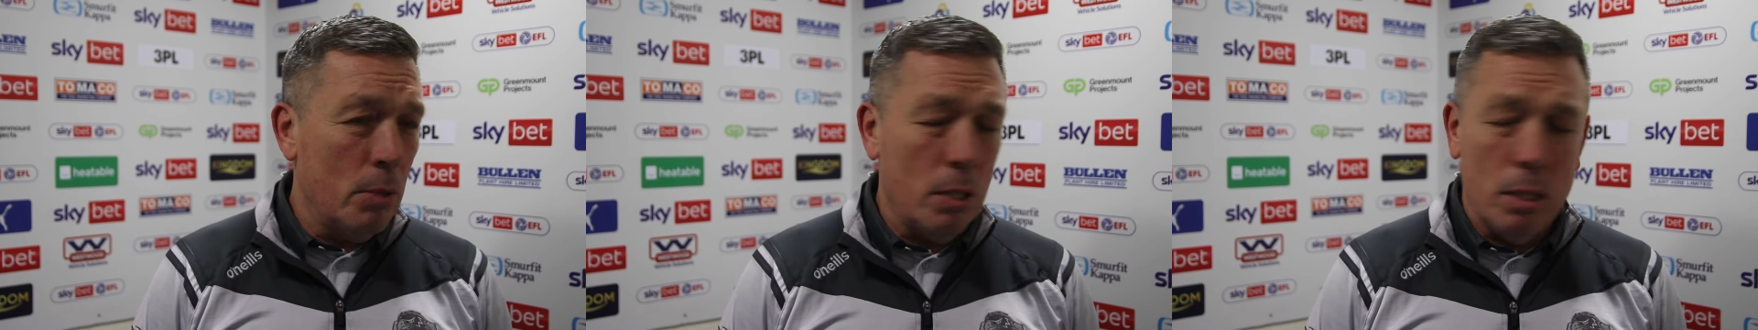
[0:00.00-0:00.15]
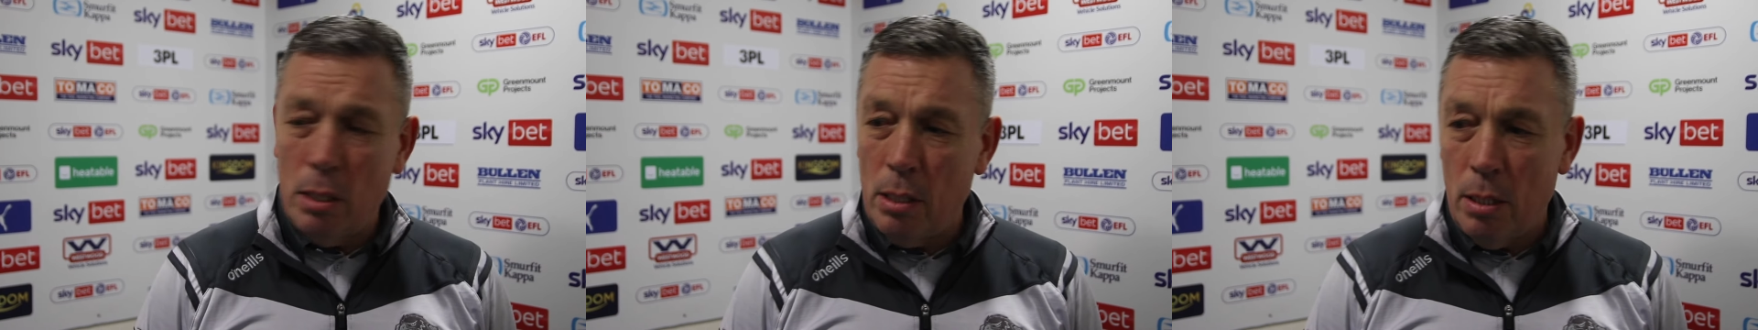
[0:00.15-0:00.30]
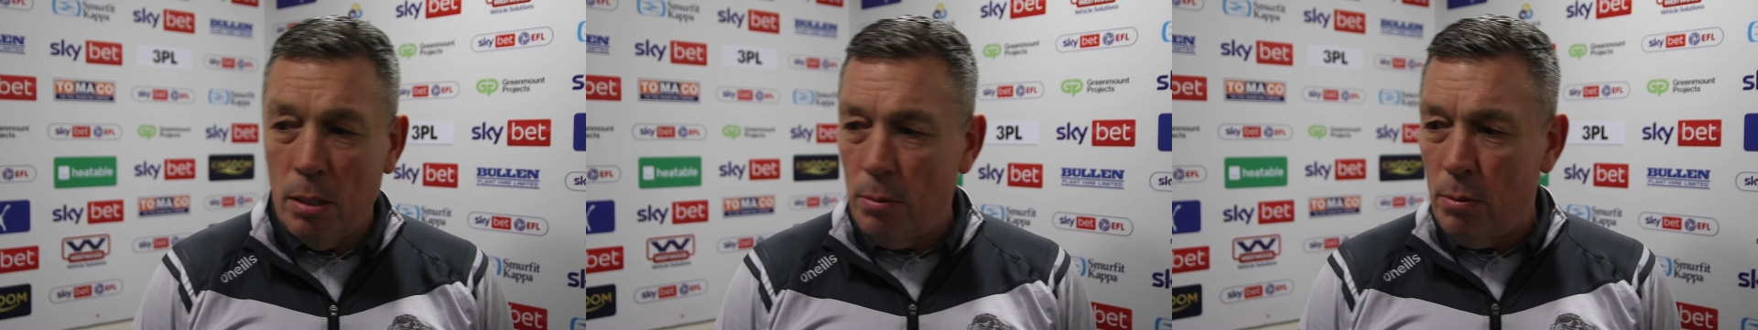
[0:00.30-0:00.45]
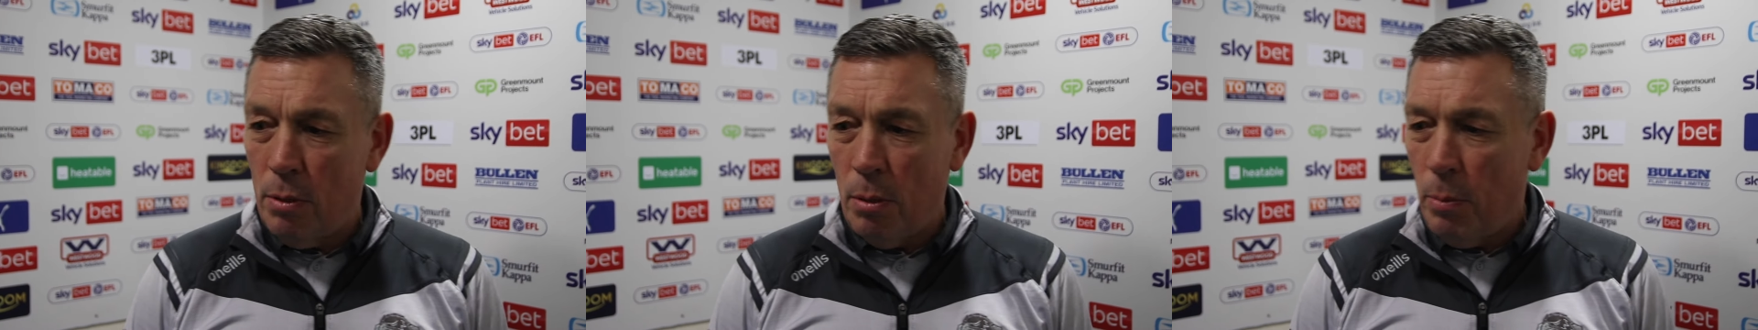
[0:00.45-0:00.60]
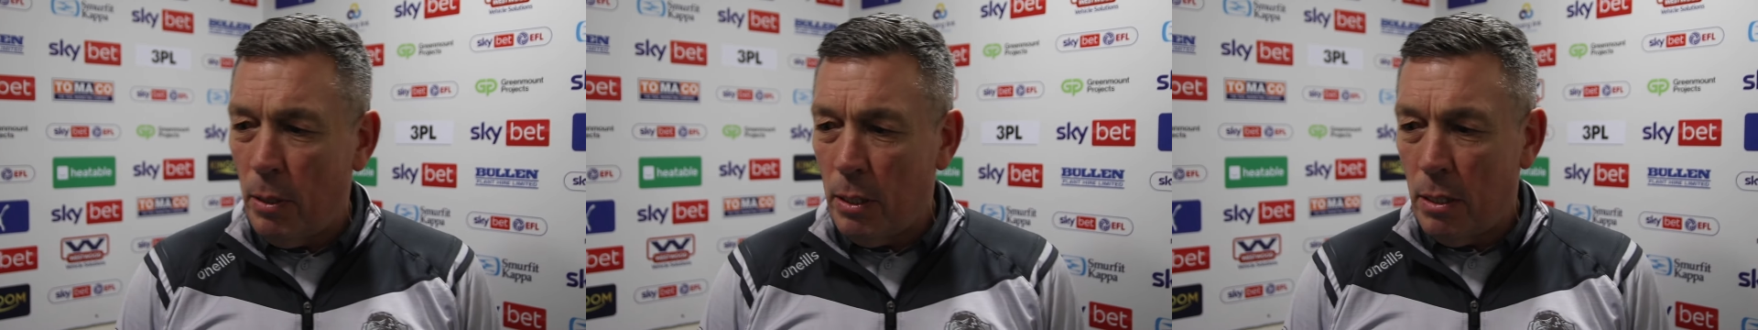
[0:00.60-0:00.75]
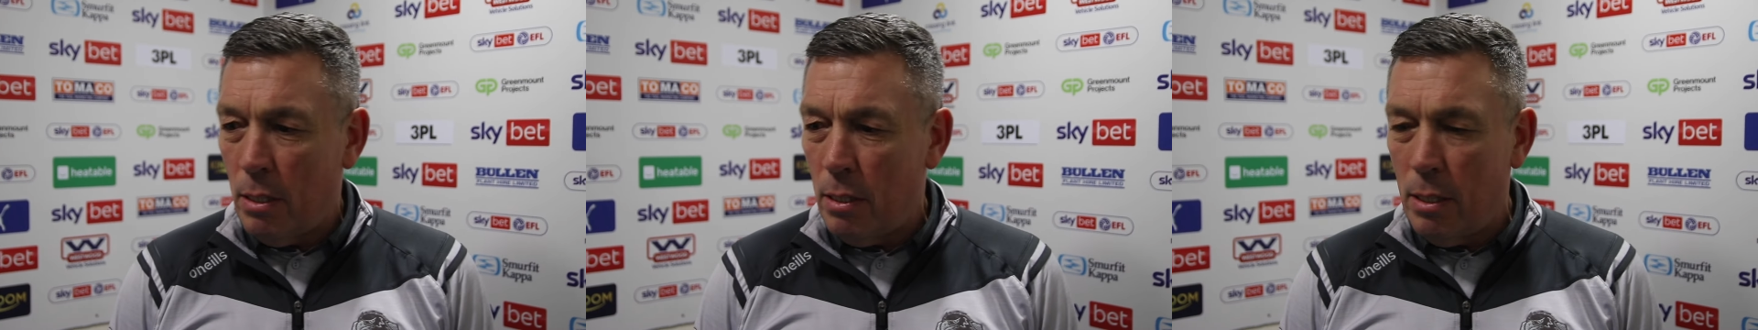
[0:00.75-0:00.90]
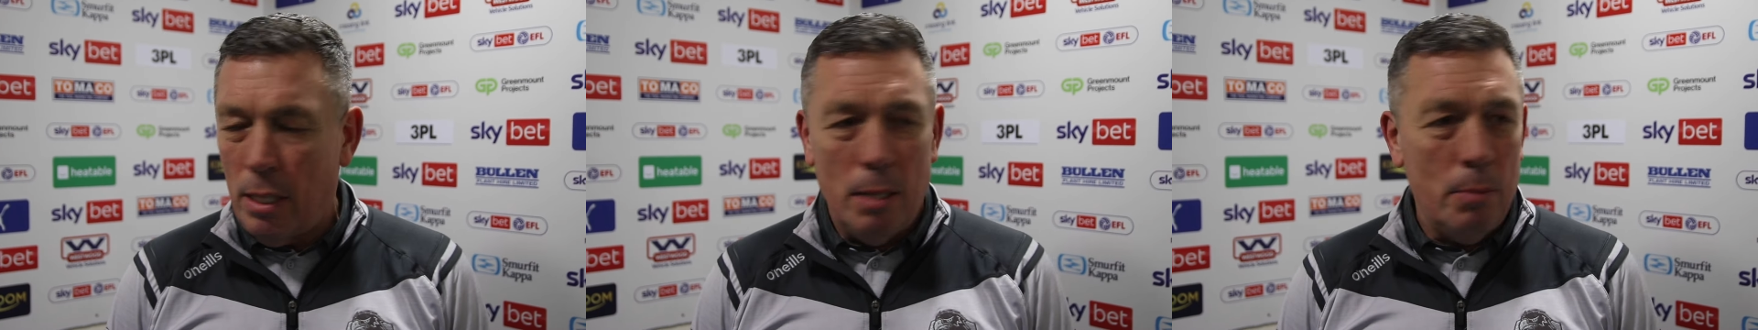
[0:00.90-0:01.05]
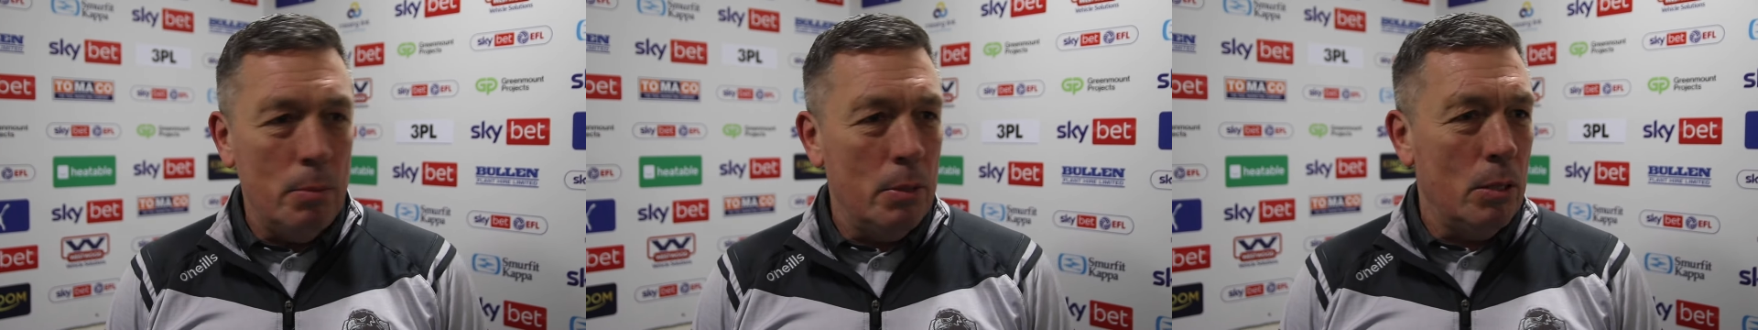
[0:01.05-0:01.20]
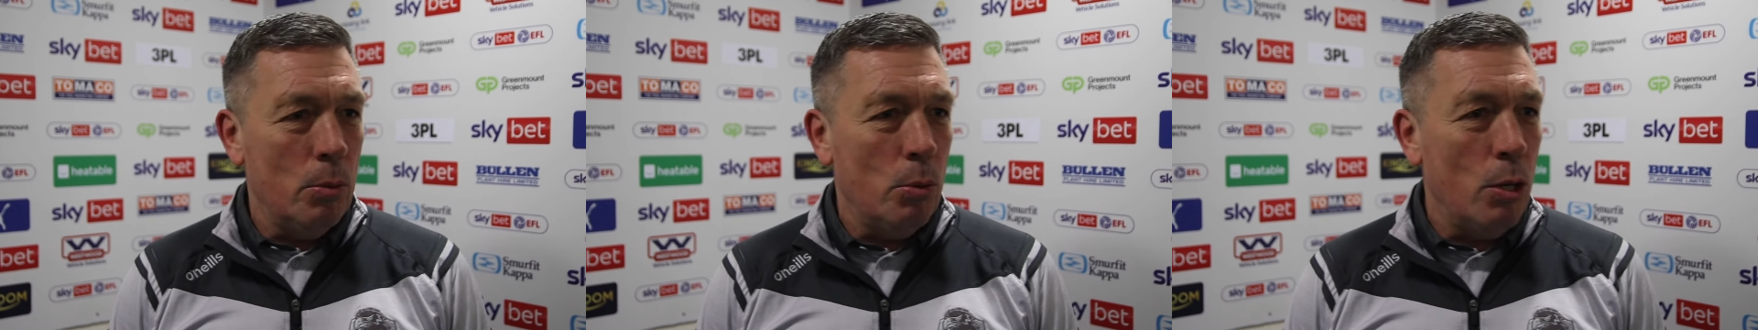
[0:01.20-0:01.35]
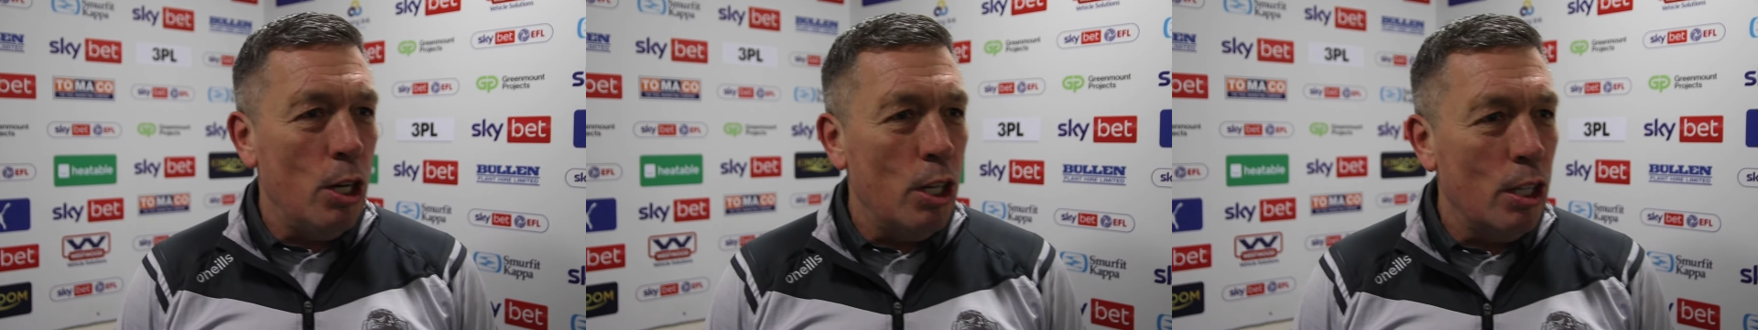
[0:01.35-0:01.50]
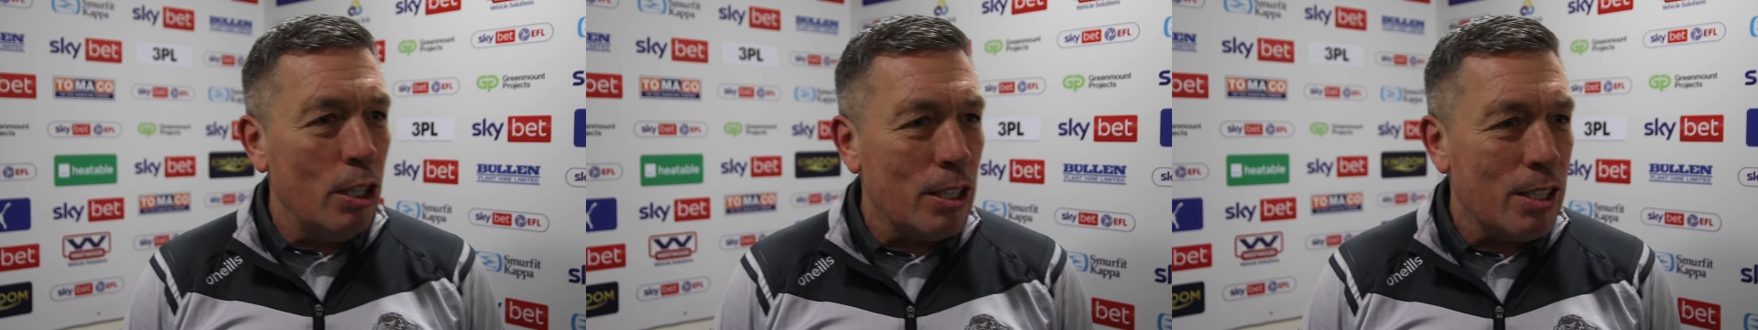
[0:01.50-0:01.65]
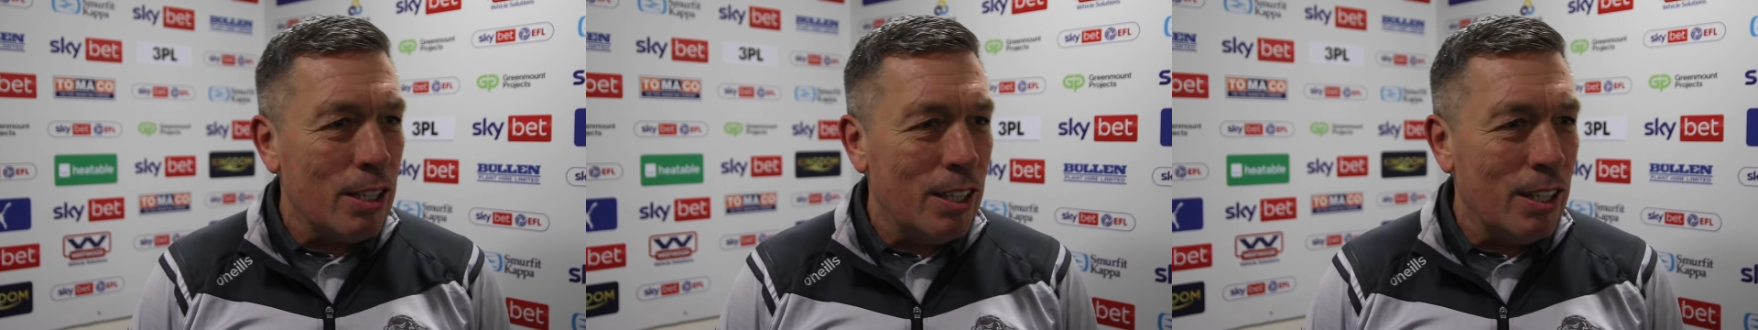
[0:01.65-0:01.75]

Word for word: the the best team in the world,